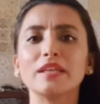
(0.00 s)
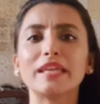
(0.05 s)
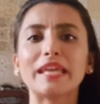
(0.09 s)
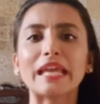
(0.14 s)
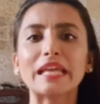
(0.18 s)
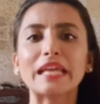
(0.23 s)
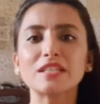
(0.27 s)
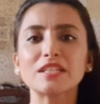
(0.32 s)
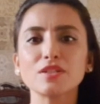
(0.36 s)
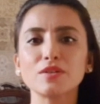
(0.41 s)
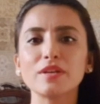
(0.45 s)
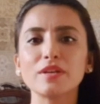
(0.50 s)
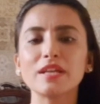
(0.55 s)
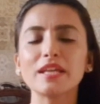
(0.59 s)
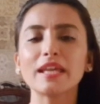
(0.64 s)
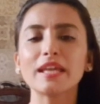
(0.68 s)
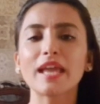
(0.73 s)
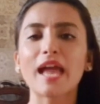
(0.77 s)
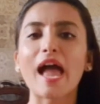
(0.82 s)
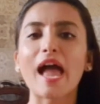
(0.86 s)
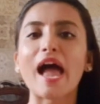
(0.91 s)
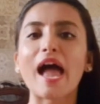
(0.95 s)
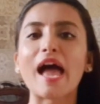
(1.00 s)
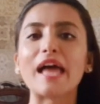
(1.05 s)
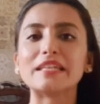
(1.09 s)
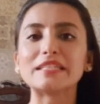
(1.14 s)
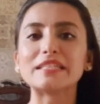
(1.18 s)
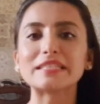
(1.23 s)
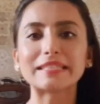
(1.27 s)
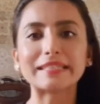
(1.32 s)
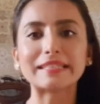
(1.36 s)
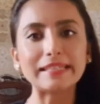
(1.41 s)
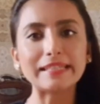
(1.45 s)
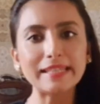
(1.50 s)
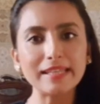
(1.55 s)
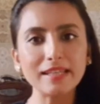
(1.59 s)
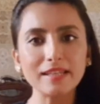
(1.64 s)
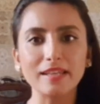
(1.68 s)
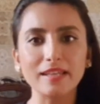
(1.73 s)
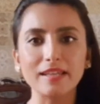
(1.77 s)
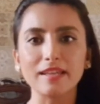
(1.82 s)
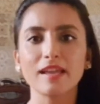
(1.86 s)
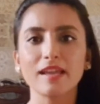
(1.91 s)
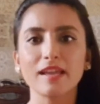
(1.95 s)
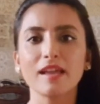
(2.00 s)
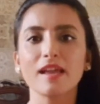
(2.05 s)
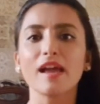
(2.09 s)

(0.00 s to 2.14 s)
catering and cleaning